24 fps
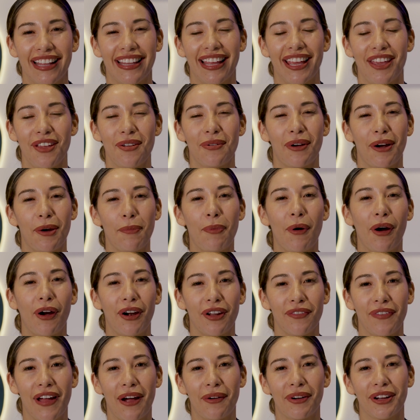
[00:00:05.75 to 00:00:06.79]
that you are a part
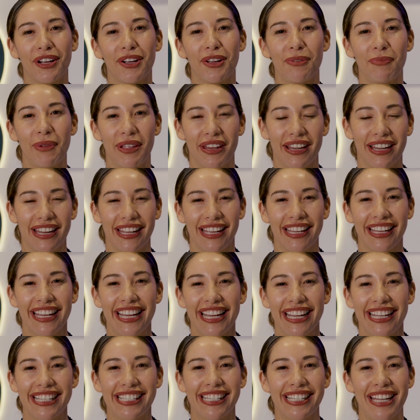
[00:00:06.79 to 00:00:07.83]
of our community.
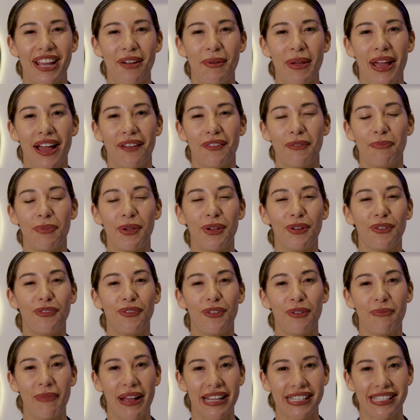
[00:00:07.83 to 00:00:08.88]
Today we have a
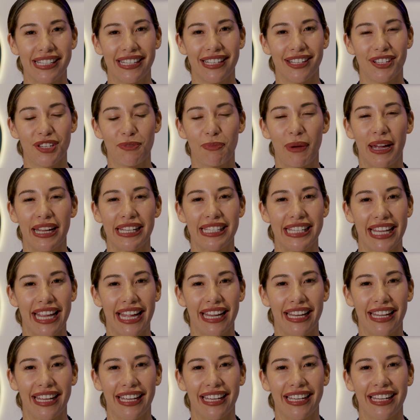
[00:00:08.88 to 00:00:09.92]
beautiful message by
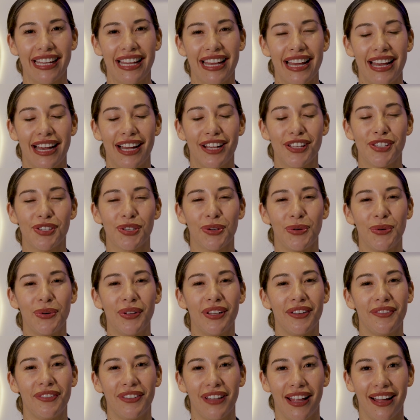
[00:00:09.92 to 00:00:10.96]
Danny, A School
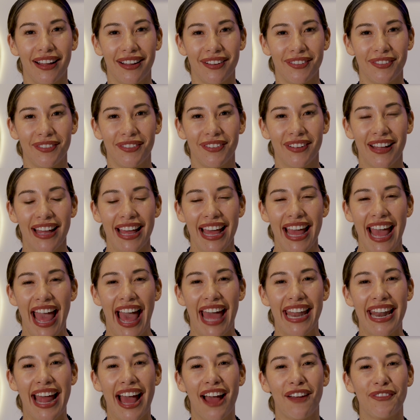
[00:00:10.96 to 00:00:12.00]
of Love.
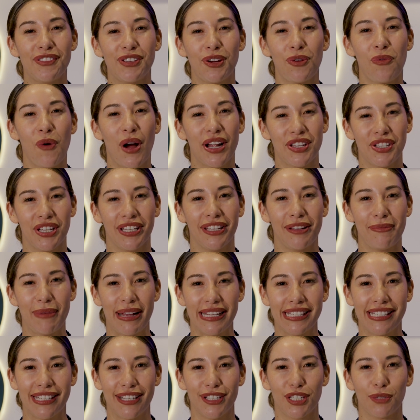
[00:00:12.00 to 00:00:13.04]
And after watching the
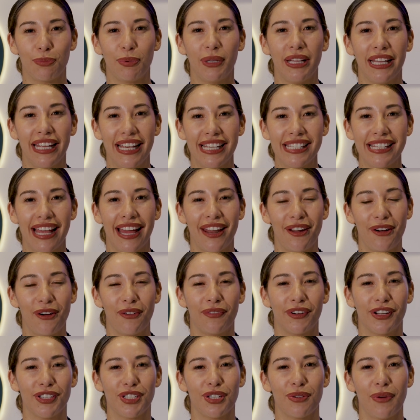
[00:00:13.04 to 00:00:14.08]
message, please head
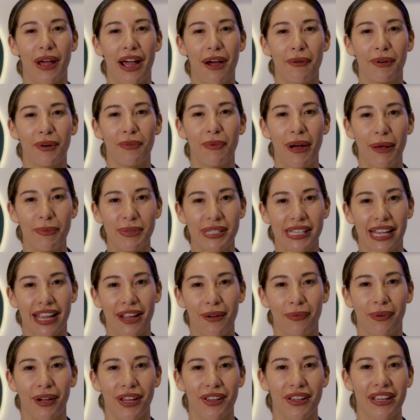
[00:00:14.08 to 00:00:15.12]
over to our
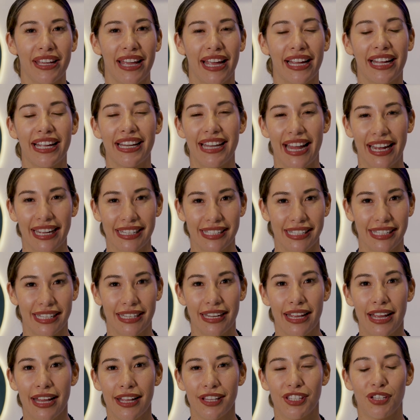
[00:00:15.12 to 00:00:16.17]
website where you can get connected
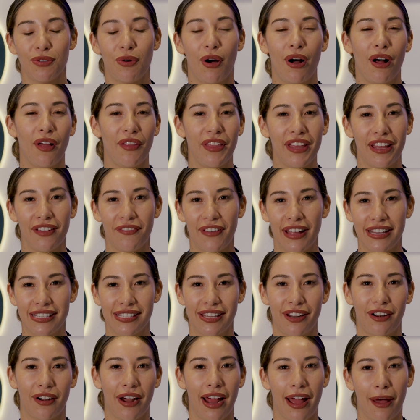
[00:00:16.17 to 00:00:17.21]
to all the events
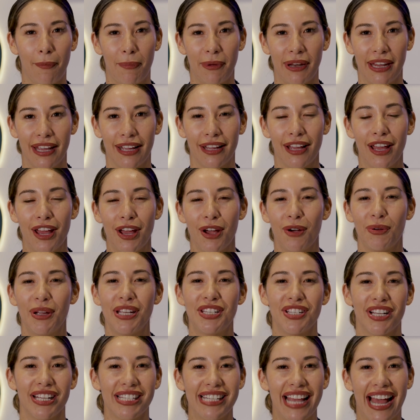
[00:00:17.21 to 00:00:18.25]
that are happening. We
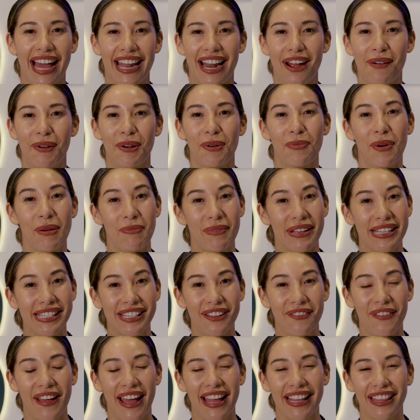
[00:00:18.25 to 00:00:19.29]
just had our women's
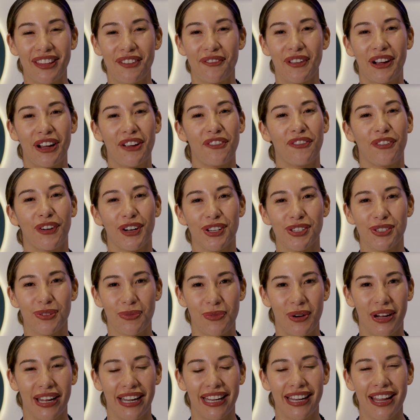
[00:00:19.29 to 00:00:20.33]
event, the very first
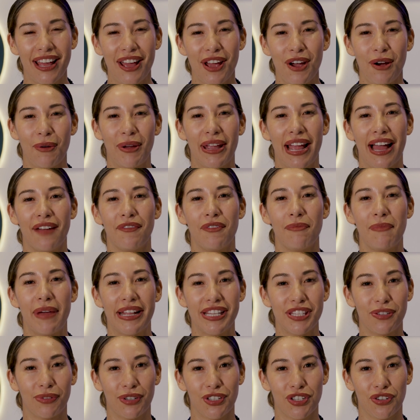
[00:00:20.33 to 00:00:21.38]
one. We have a
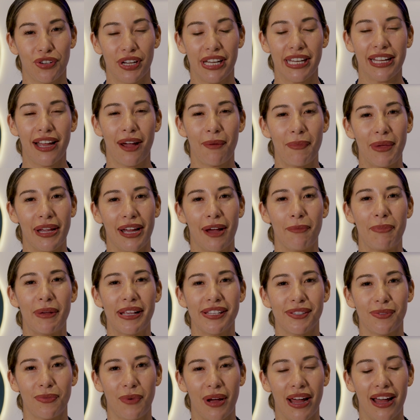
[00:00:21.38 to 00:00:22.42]
men's retreat coming up
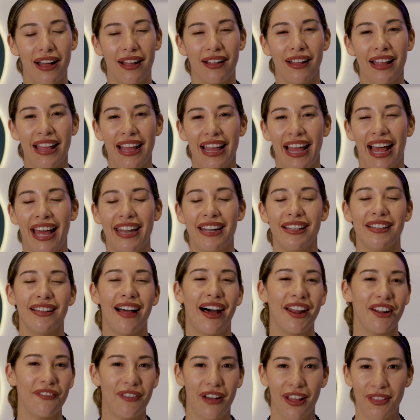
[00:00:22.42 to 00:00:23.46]
as well, and a
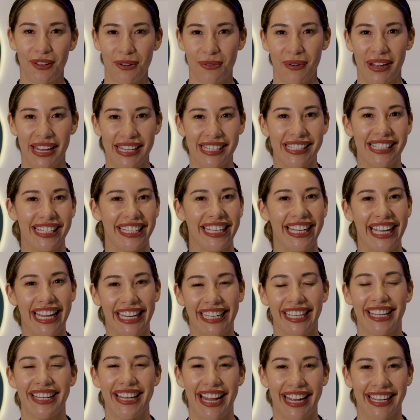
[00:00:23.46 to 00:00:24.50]
lot of other ways to
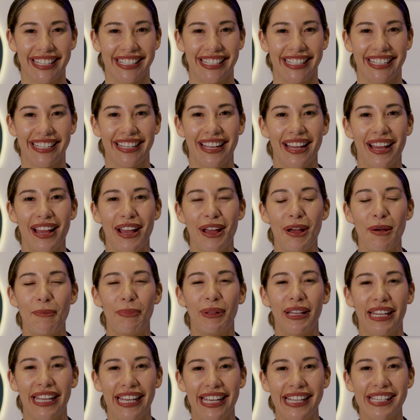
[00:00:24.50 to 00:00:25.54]
get connected.
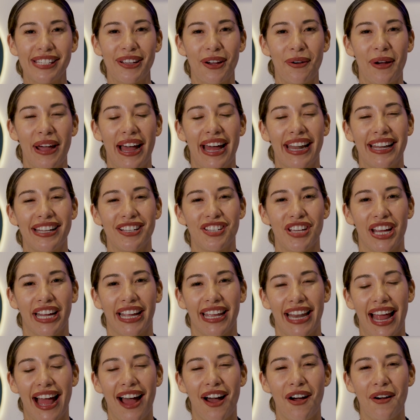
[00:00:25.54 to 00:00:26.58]
Please go ahead and check
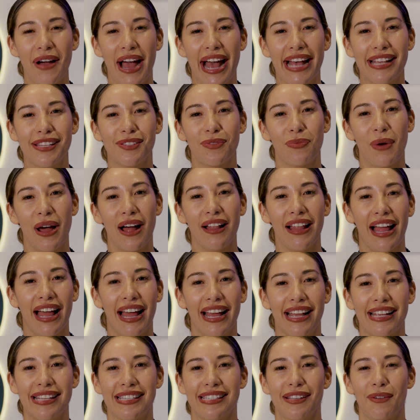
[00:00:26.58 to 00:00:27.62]
it out, as well
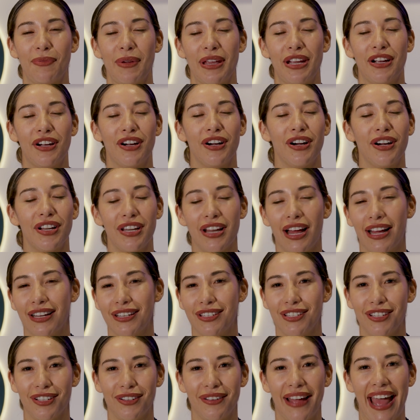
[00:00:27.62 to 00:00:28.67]
as we could not
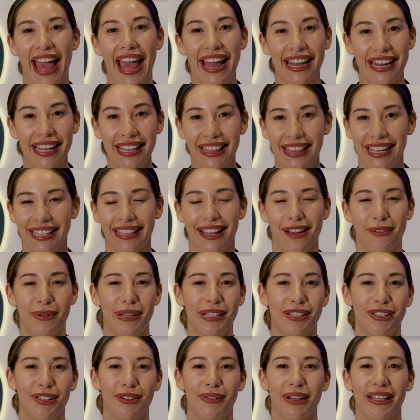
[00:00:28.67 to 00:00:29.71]
do anything that we
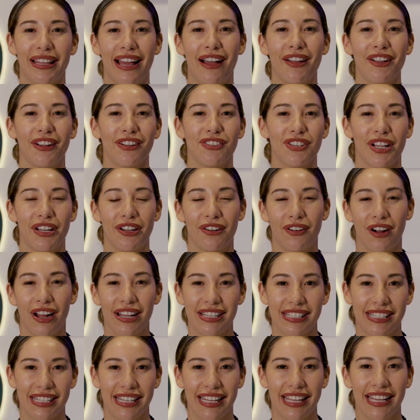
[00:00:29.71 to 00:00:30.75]
do without your
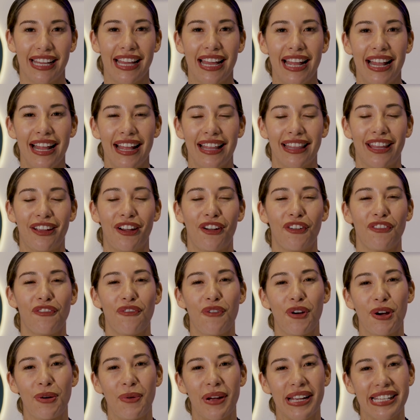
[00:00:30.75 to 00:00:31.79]
generosity. There are
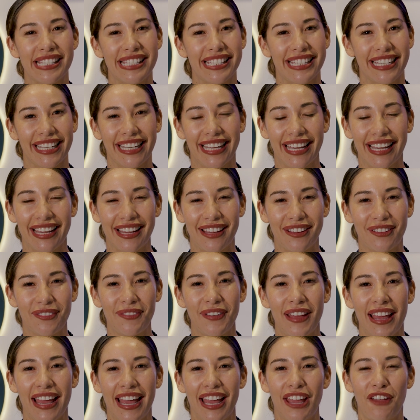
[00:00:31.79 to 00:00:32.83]
4 ways to give.
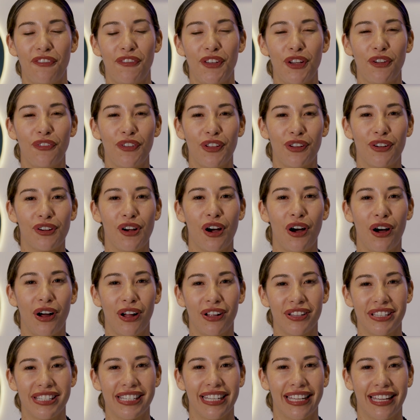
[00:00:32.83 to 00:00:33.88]
If you feel
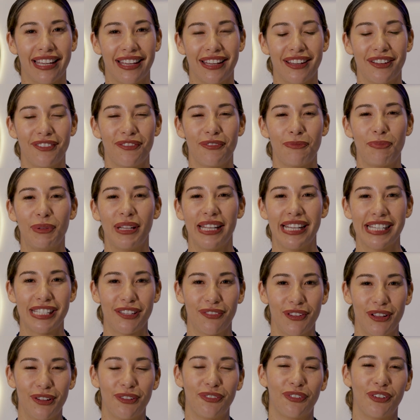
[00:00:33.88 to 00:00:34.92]
called to give, please
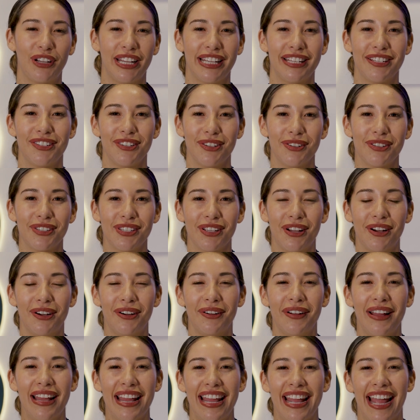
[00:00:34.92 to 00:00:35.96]
feel free and do so.
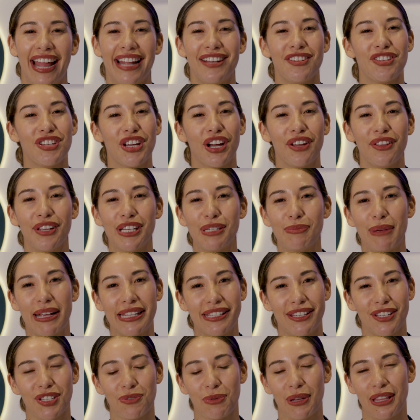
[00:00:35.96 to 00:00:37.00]
And share this
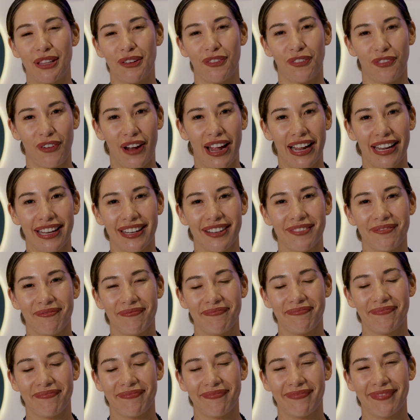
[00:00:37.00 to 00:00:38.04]
message with a friend.
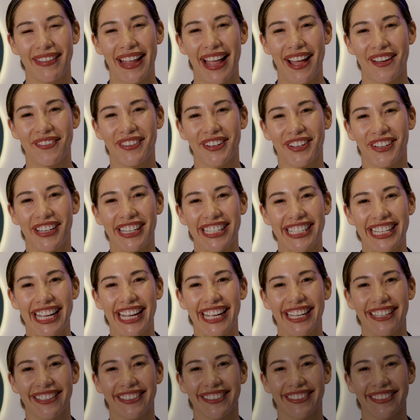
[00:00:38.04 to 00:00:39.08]
Have a great
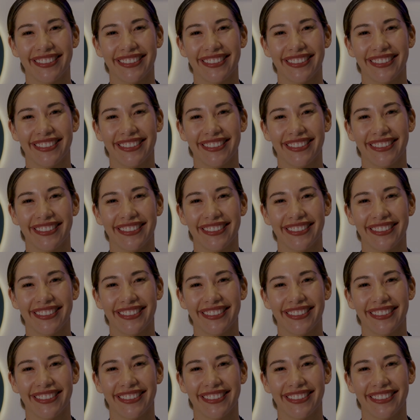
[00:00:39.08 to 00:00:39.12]
day.